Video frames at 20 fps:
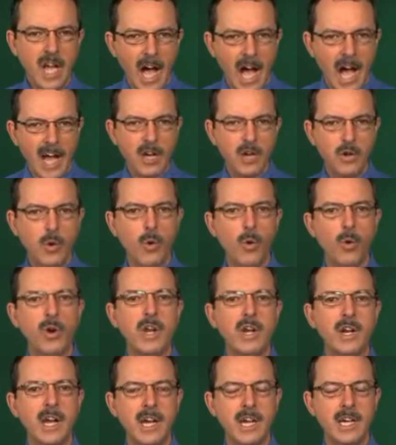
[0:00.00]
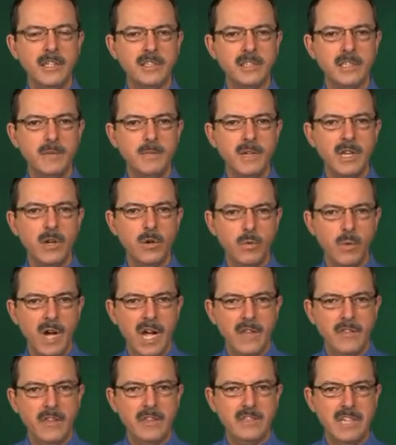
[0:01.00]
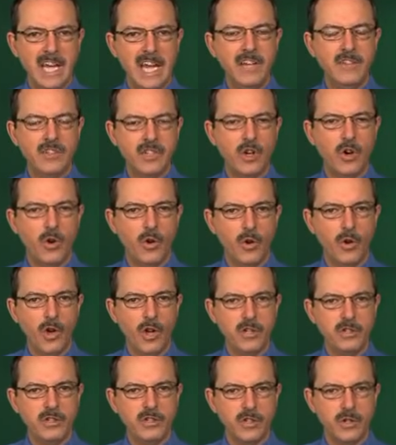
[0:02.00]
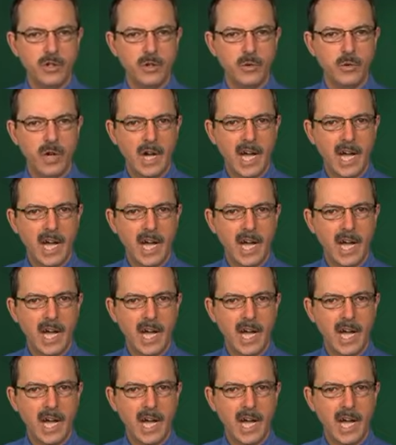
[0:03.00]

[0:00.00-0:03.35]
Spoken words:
I can organize them in a way that's easy to hold on to.